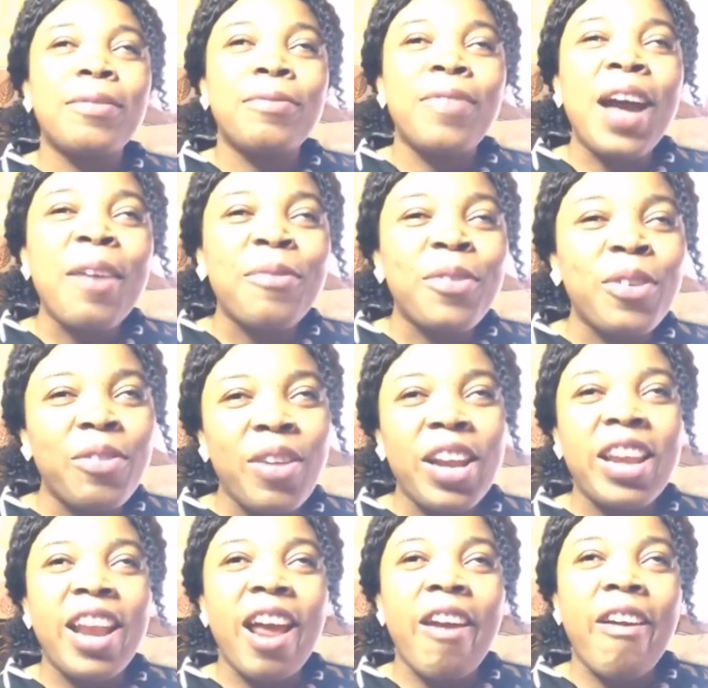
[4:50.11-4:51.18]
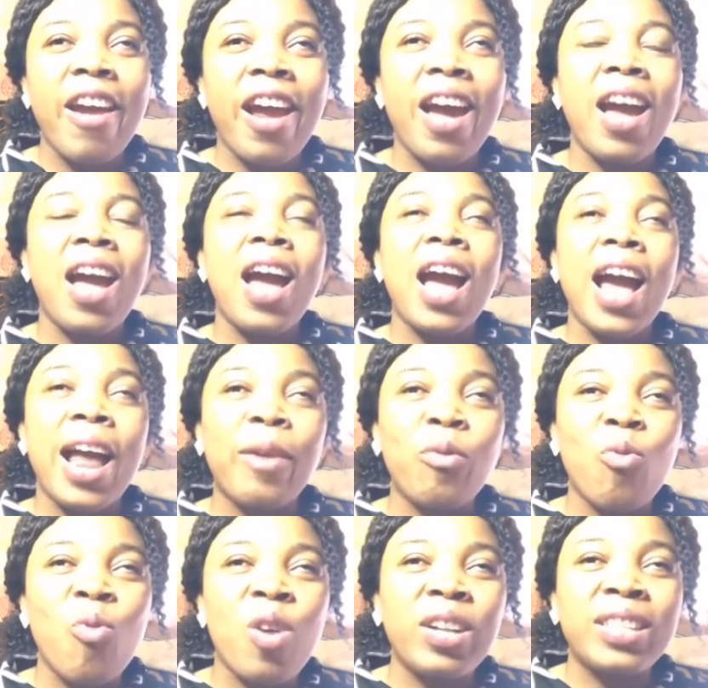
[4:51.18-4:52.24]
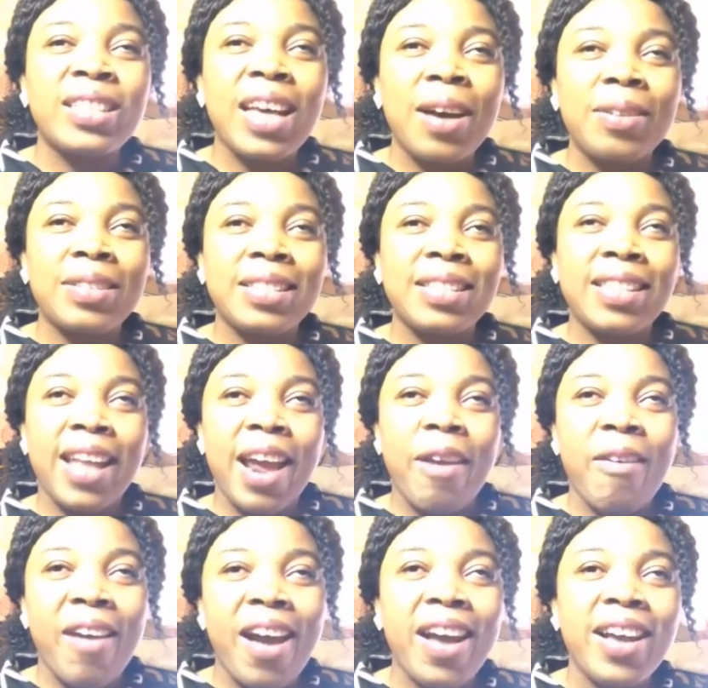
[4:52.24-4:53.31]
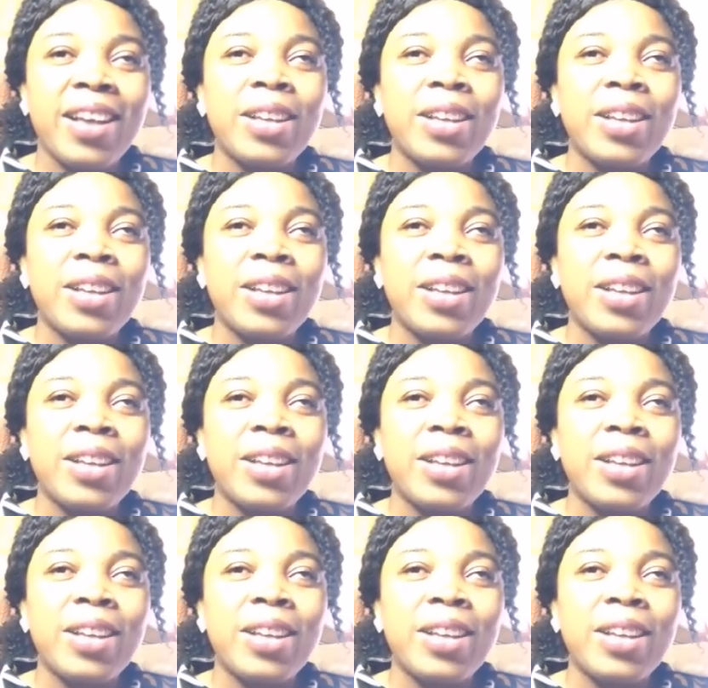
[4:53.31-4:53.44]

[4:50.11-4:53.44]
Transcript: 500 naira, and 1000 naira.